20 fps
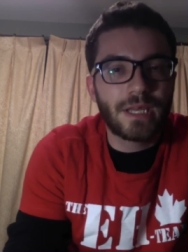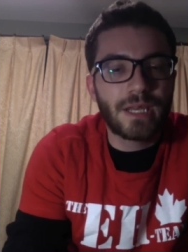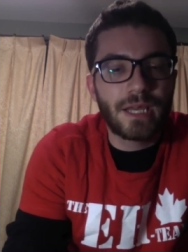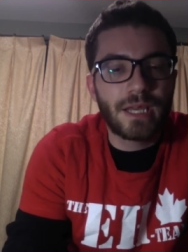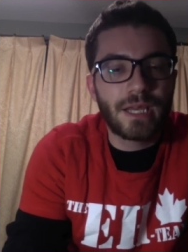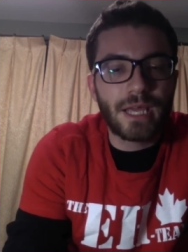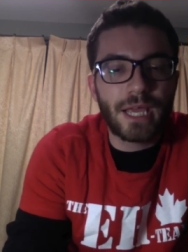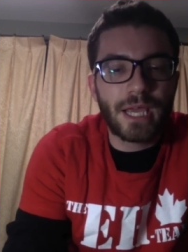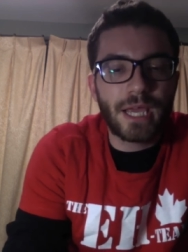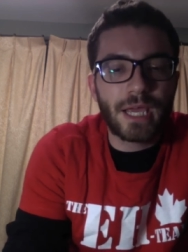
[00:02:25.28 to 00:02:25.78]

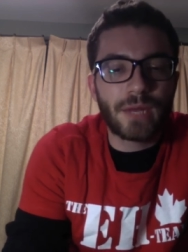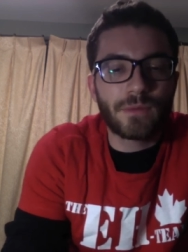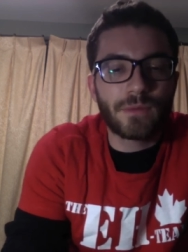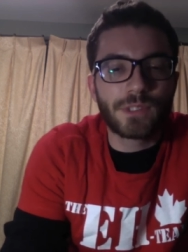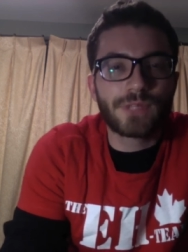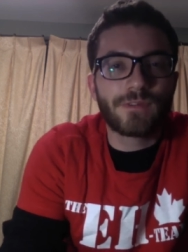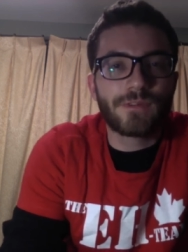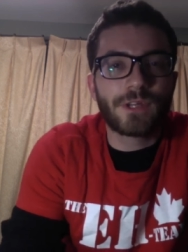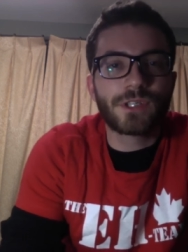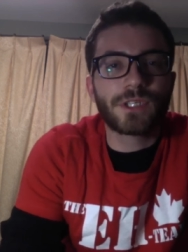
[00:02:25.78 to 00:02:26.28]
and was
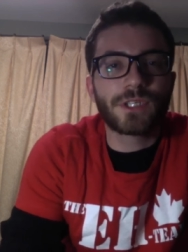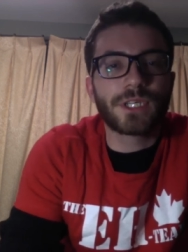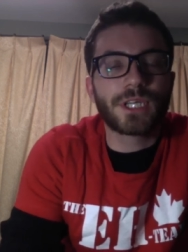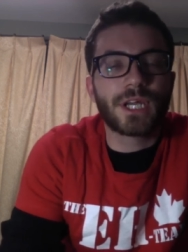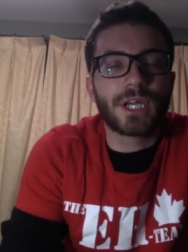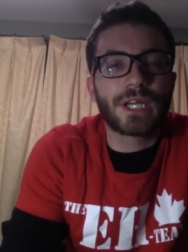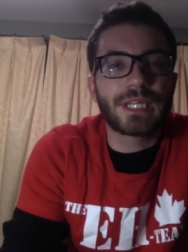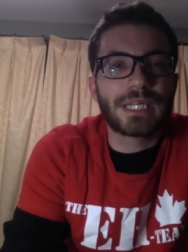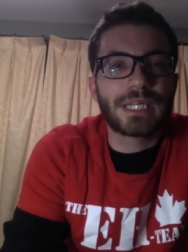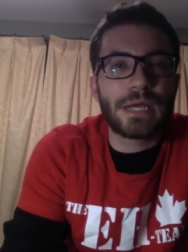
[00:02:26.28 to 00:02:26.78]
eventually
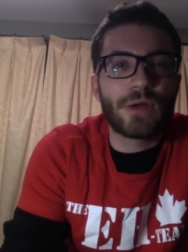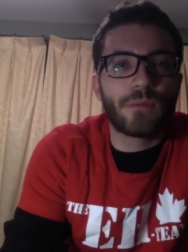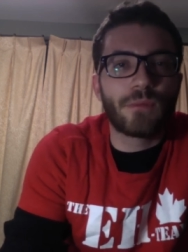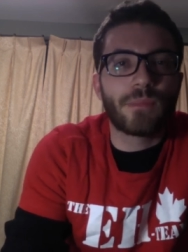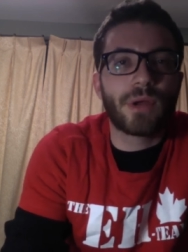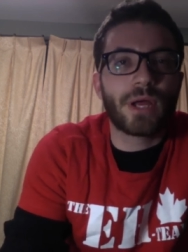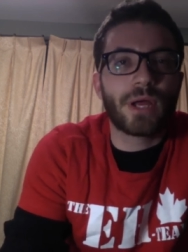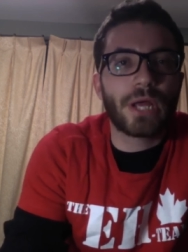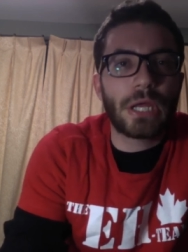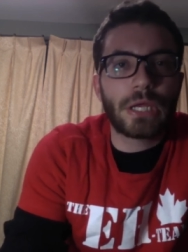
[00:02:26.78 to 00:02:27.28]
gunned down
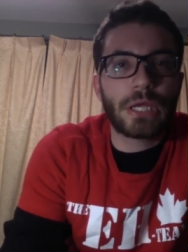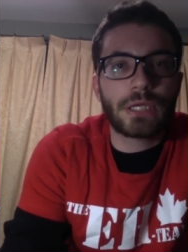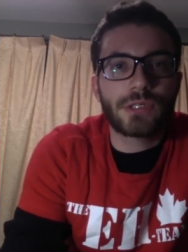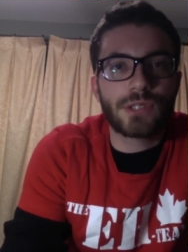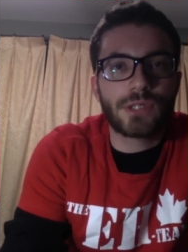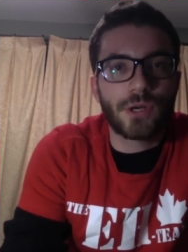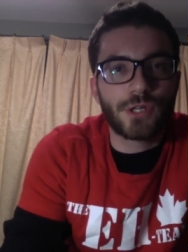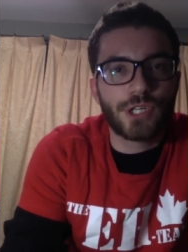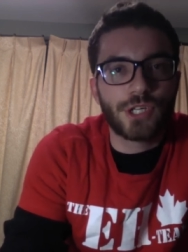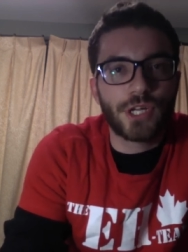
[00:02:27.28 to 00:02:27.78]
by
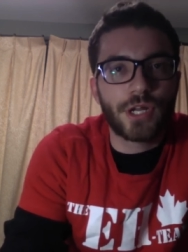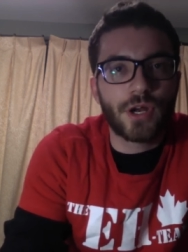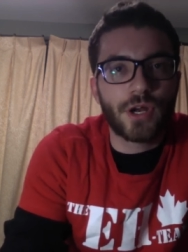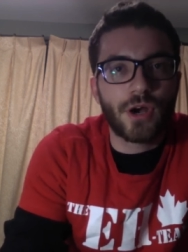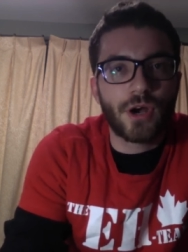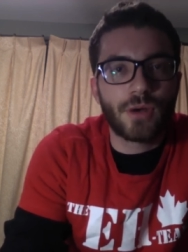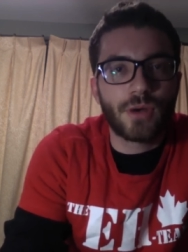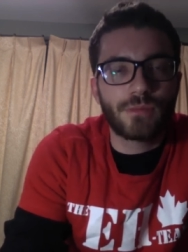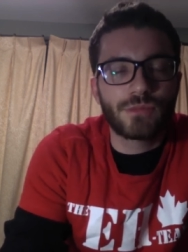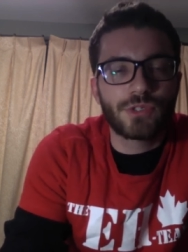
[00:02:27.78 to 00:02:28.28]
Sergeant at
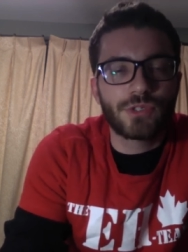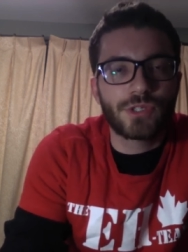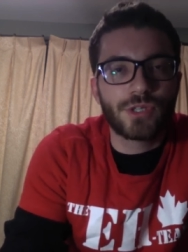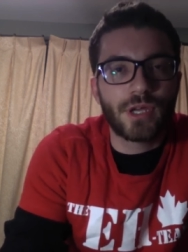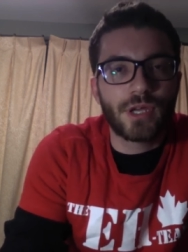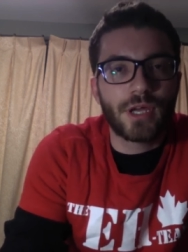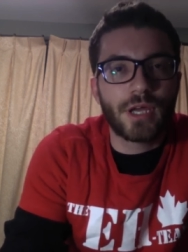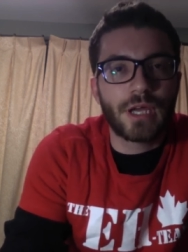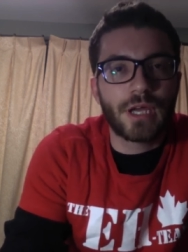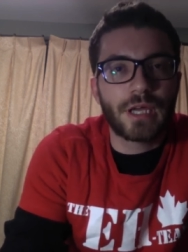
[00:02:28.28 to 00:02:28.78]
Arms
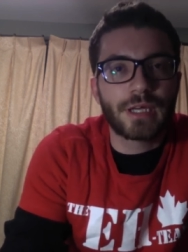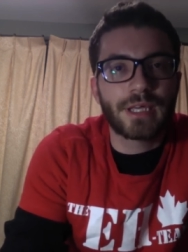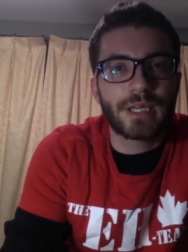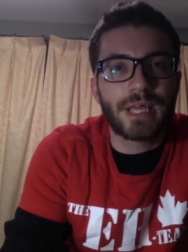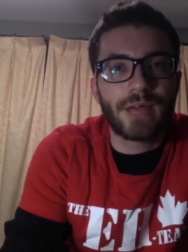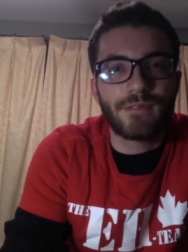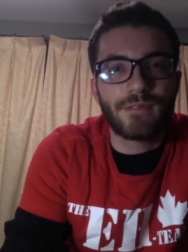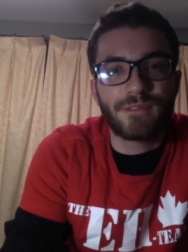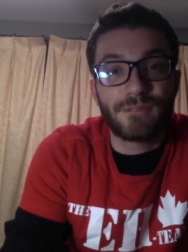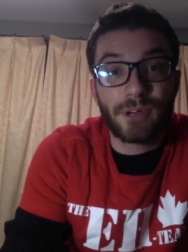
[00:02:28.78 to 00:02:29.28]
uh,
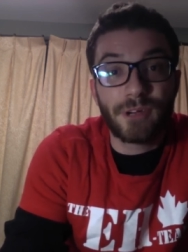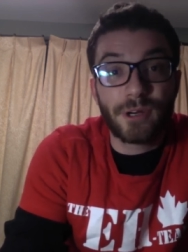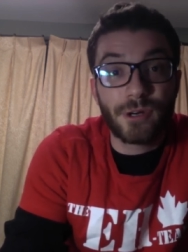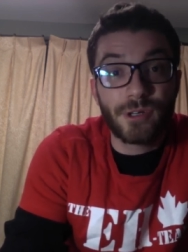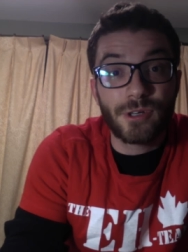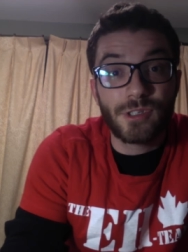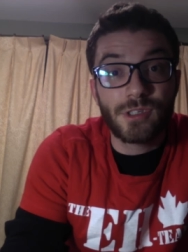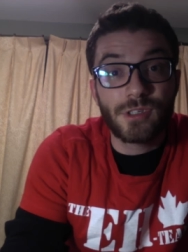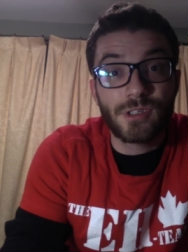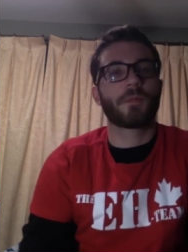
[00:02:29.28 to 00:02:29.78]
Kevin
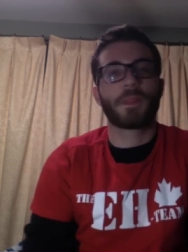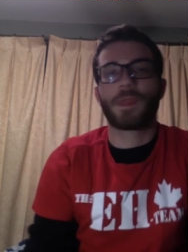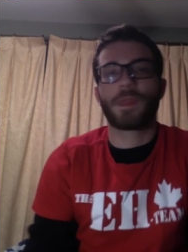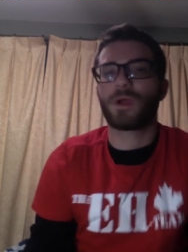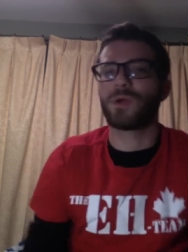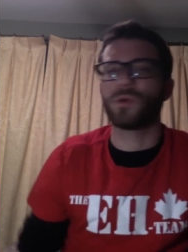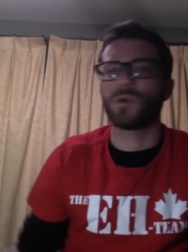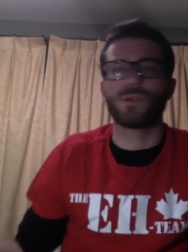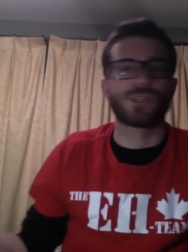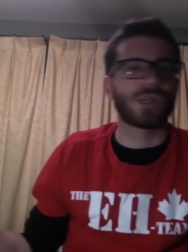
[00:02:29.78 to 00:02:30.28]
Vickers,
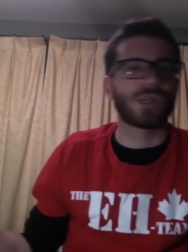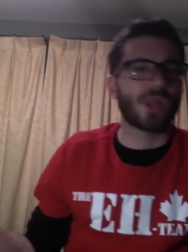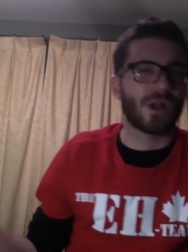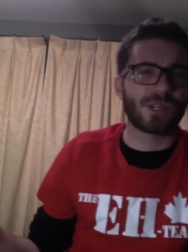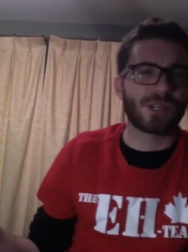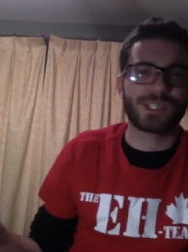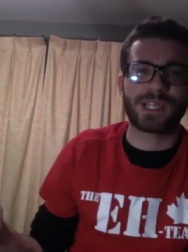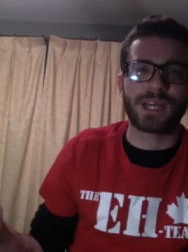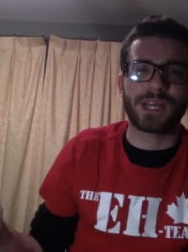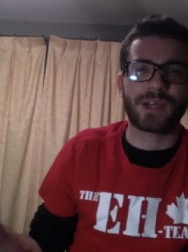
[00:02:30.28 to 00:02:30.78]
who's a
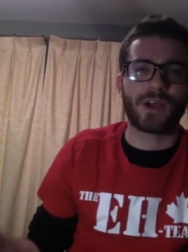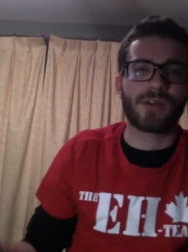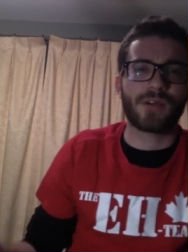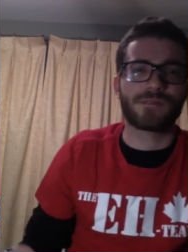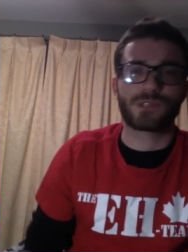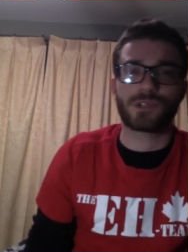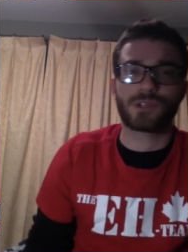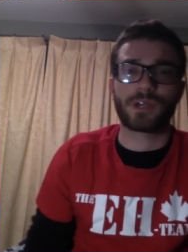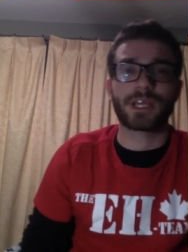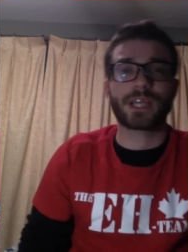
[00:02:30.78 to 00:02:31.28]
long-standing
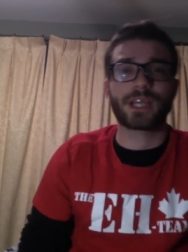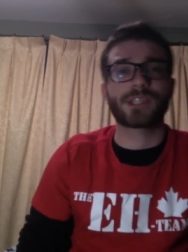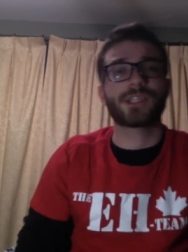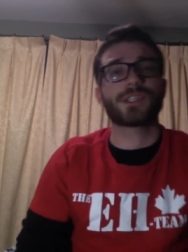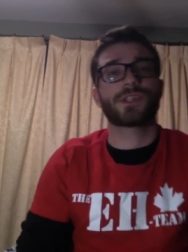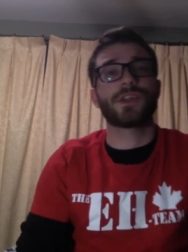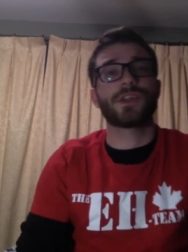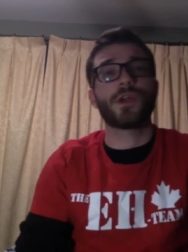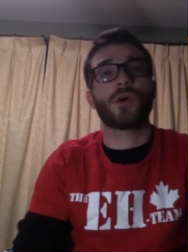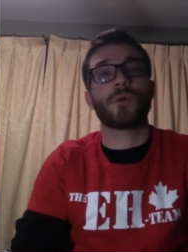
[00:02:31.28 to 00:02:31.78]
officer. I guess he's
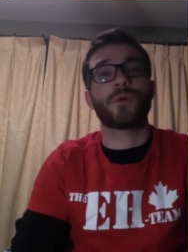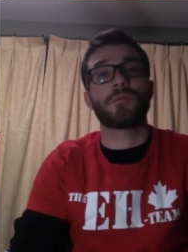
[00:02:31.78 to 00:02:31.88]
a known